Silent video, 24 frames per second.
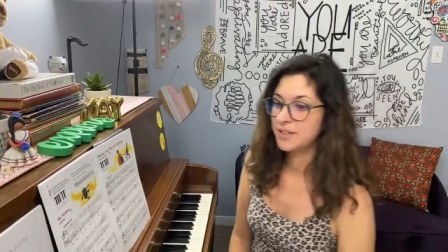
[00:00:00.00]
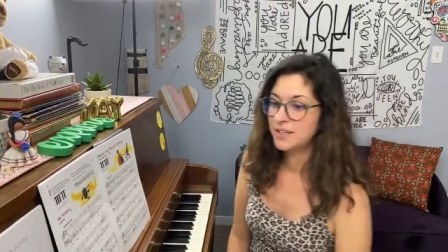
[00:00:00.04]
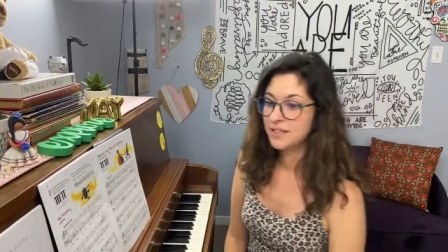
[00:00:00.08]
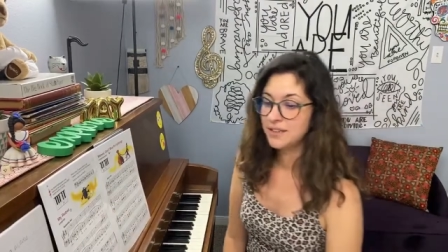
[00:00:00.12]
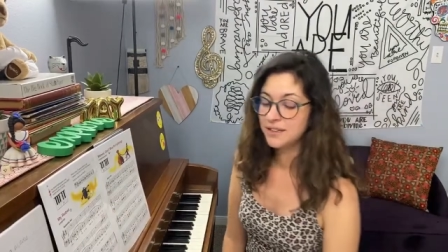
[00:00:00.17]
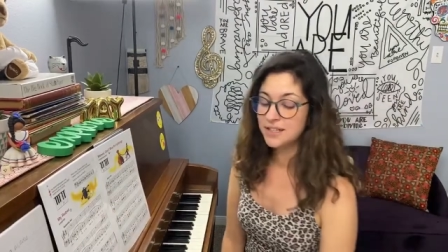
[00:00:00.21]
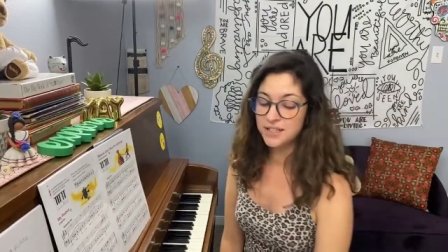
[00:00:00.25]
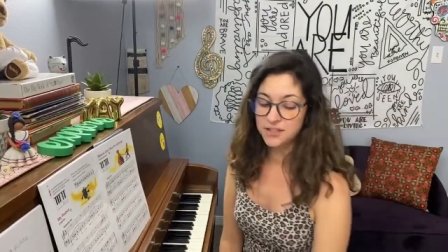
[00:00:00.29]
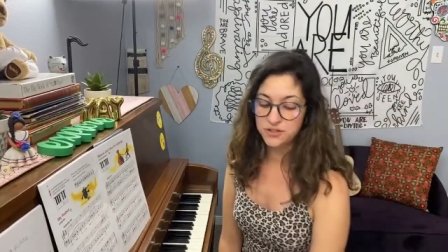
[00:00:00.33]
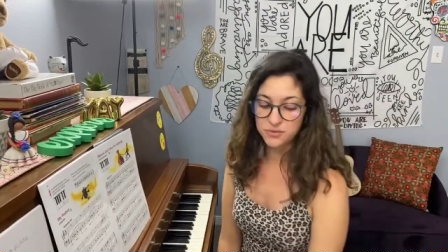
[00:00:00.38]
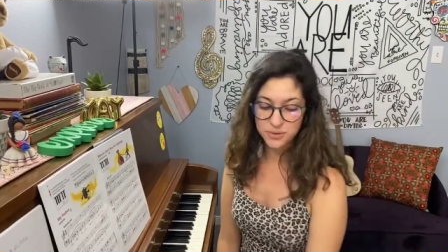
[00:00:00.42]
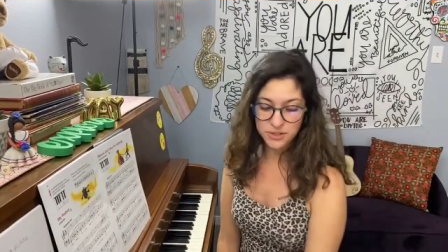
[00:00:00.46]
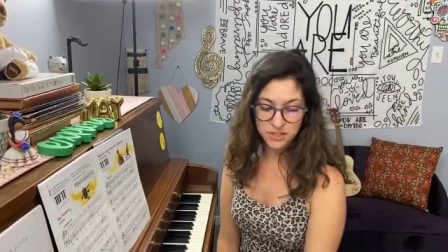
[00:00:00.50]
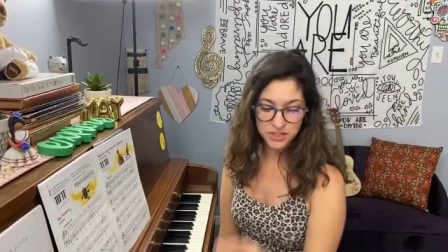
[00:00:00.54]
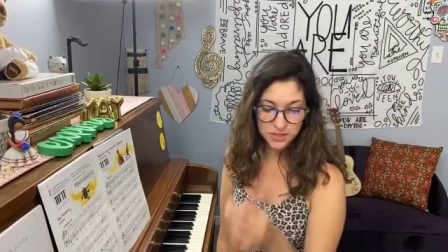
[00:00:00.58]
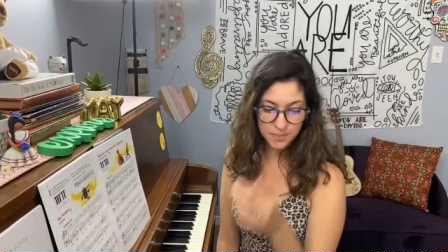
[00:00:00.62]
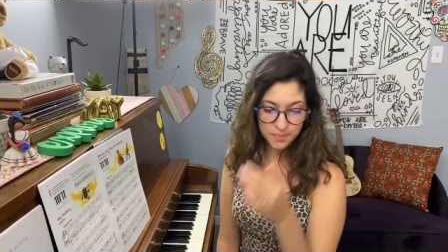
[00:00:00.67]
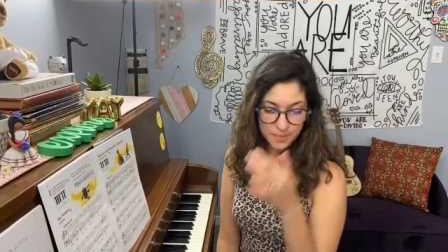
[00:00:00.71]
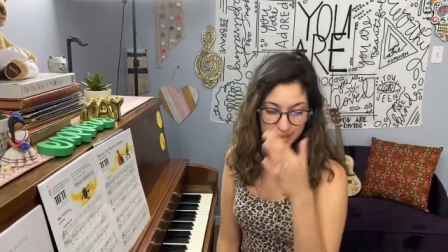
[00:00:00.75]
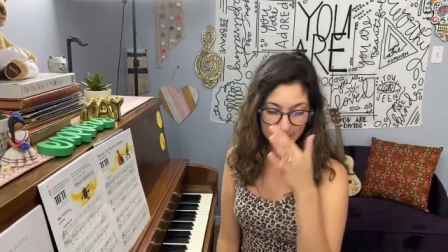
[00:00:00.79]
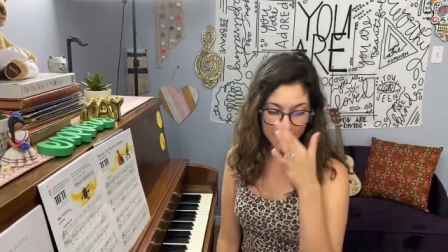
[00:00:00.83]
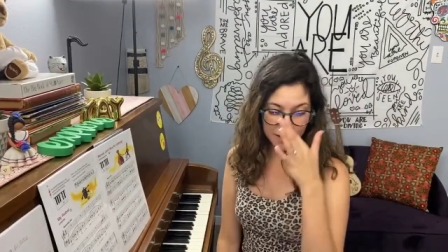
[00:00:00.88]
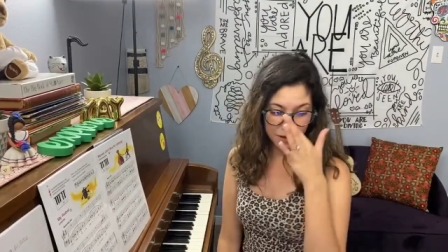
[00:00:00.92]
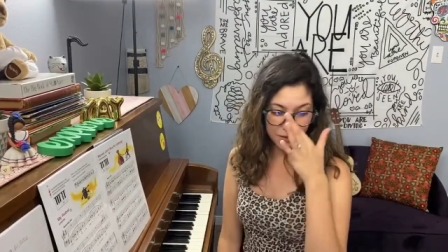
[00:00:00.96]
let's switch to
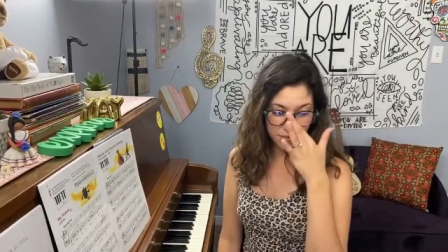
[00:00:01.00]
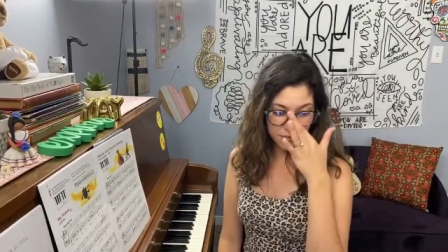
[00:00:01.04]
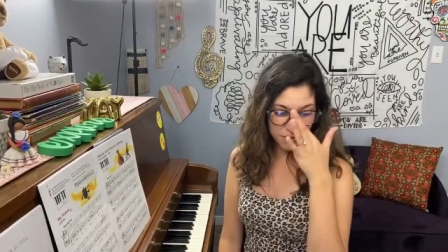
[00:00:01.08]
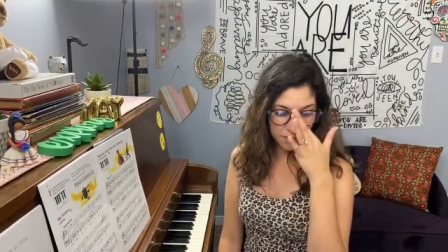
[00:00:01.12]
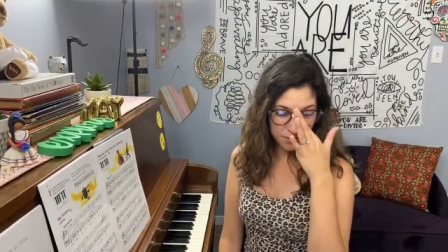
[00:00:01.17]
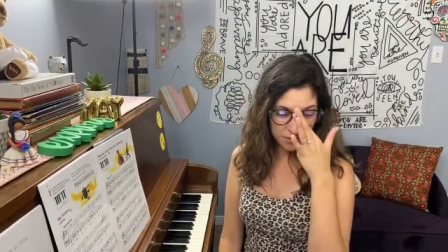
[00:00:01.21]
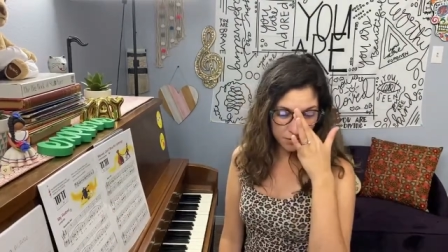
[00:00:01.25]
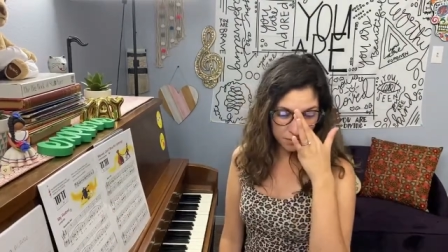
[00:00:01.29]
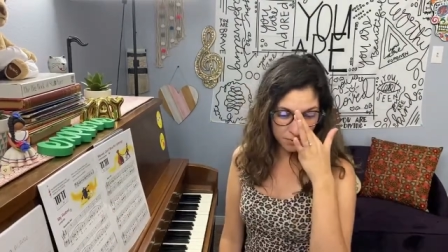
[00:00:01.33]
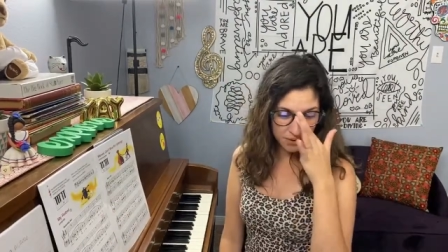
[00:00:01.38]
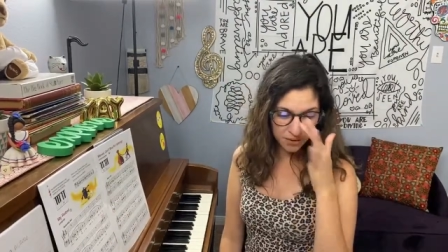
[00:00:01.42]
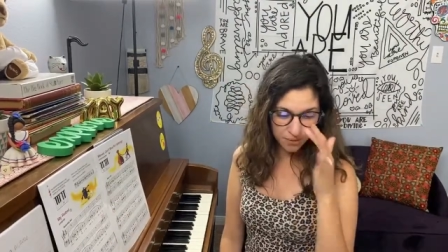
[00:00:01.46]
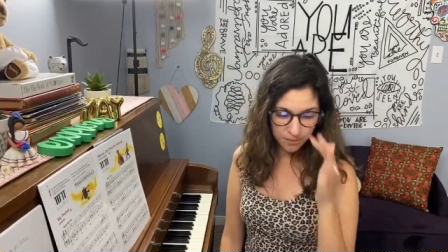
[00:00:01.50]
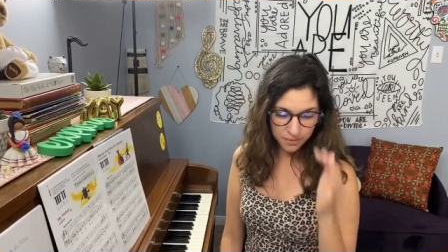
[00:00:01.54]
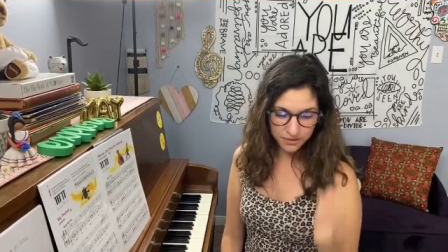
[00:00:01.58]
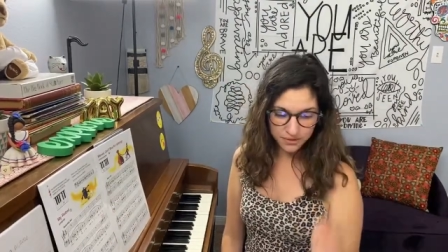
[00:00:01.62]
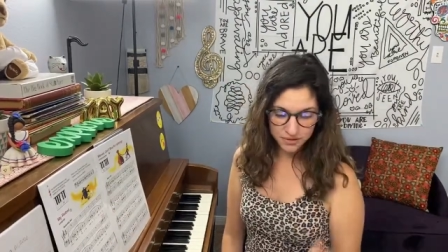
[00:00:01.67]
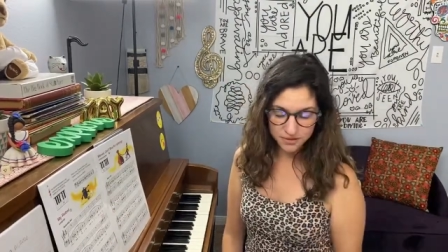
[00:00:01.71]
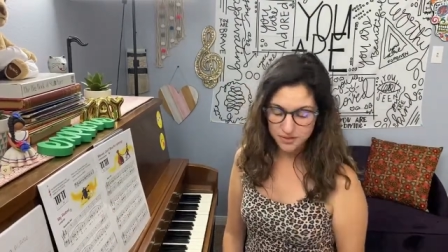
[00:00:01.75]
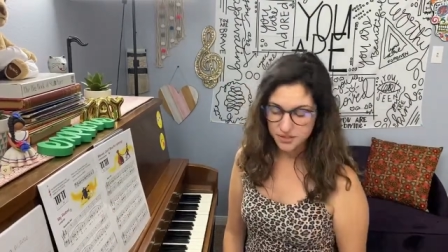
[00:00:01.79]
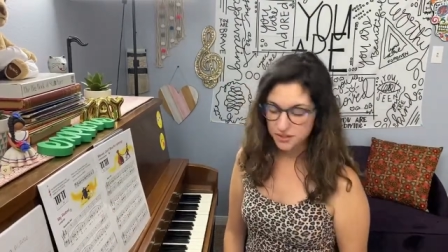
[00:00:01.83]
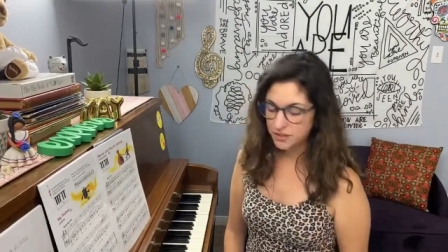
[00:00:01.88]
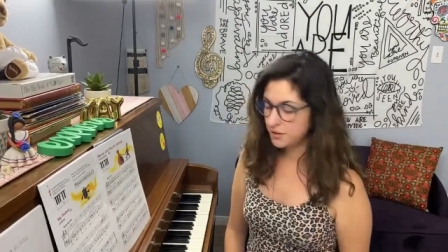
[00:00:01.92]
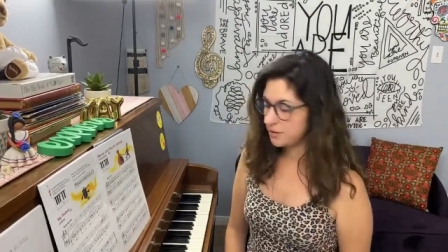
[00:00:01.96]
Piano View and we will
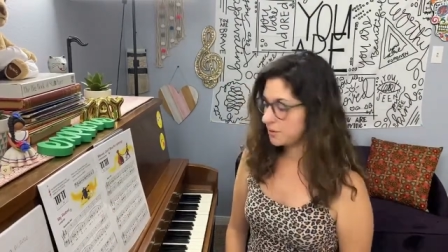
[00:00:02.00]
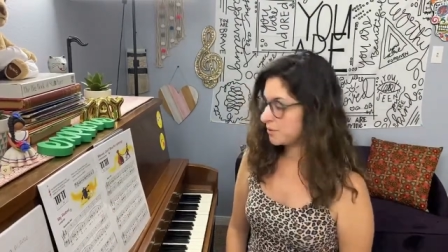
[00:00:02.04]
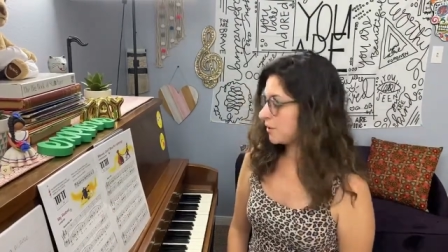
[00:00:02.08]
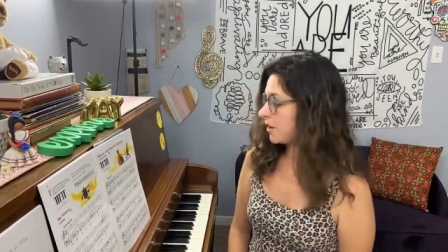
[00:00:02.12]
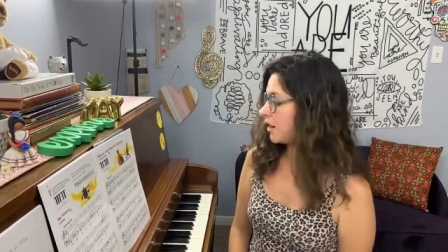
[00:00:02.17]
do